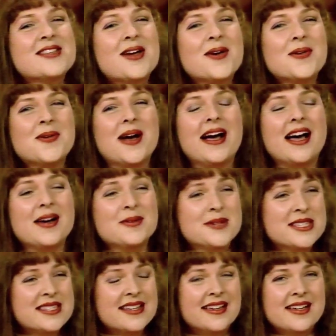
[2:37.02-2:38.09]
So I
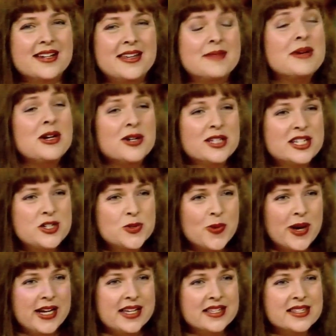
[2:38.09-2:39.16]
was in my early
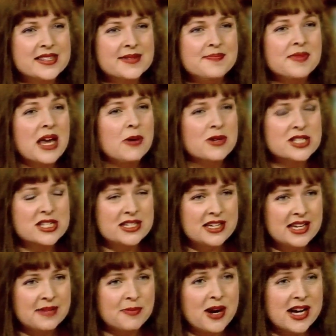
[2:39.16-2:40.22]
20s. I wasn't
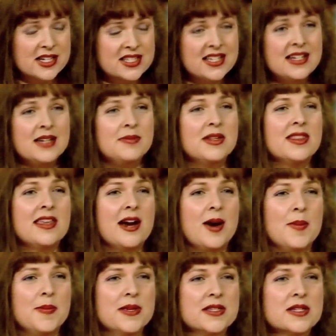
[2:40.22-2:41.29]
yet a practicing
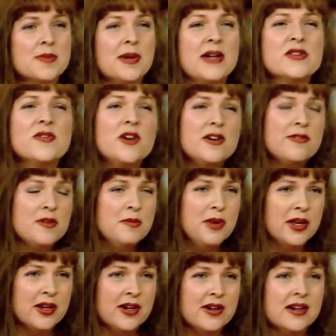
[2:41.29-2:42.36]
hypnotherapist, but I was very
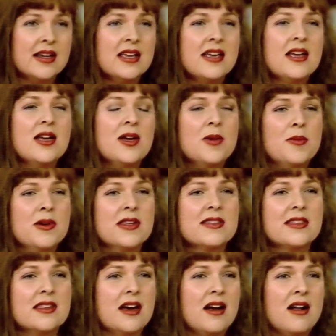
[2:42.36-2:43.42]
familiar with
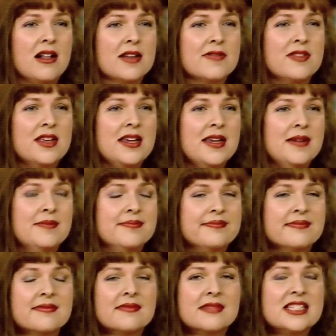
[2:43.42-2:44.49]
all of the
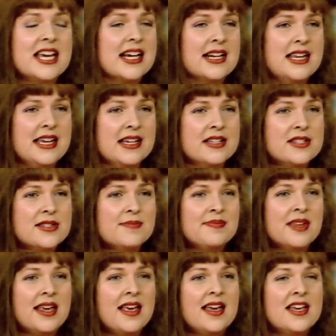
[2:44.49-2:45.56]
techniques.
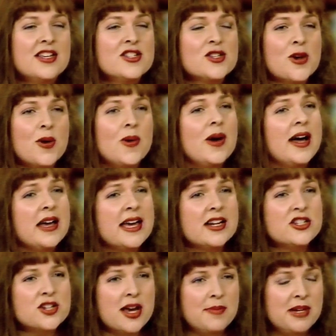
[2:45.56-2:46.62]
So I had
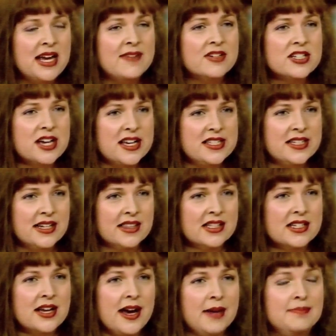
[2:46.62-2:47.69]
a job in advertising at the
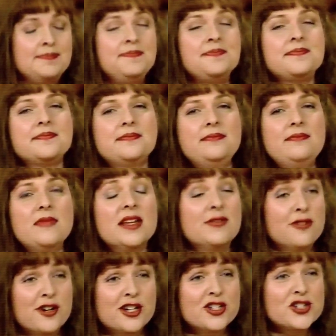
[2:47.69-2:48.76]
time
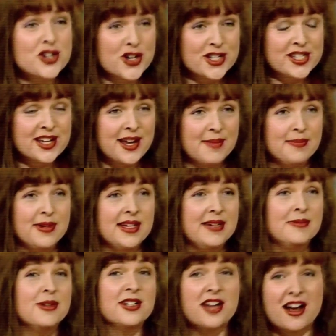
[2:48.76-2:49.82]
for an insurance
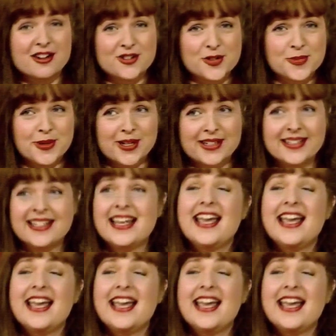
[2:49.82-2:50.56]
company where doctors worked,